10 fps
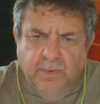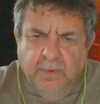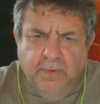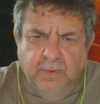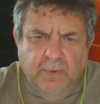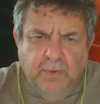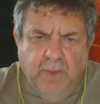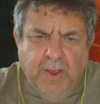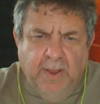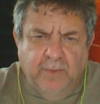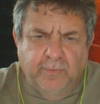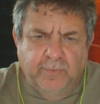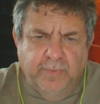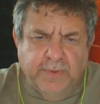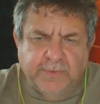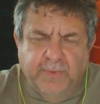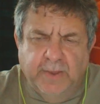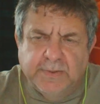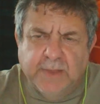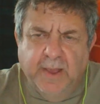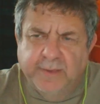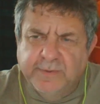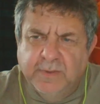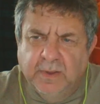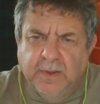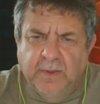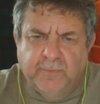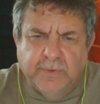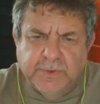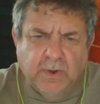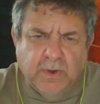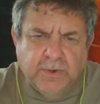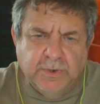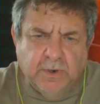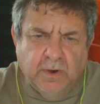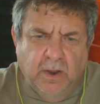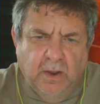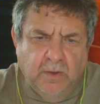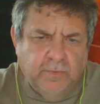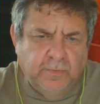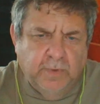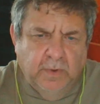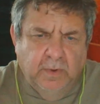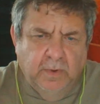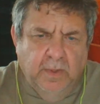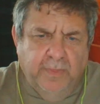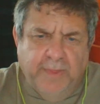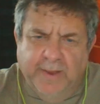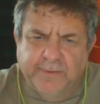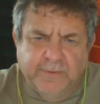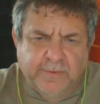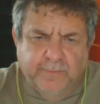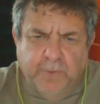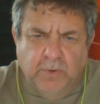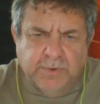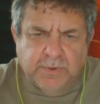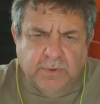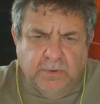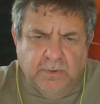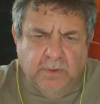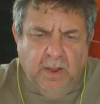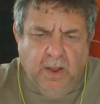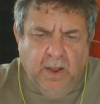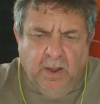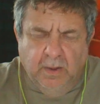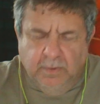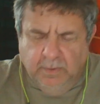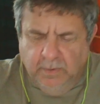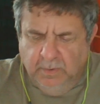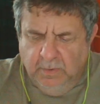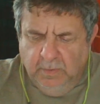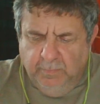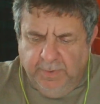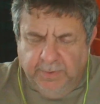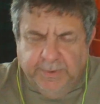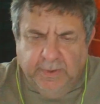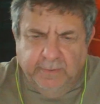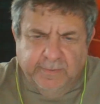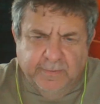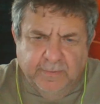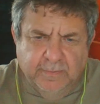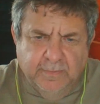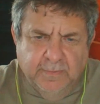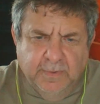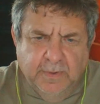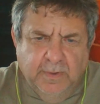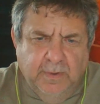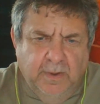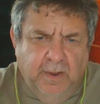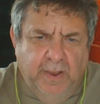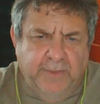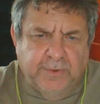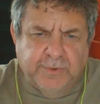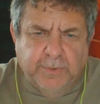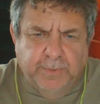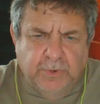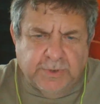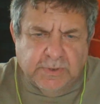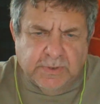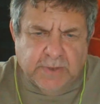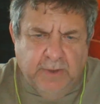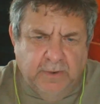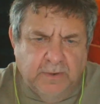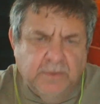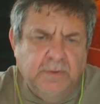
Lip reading: you have this fantastic infrastructure of thousands of postal buildings and distribution centers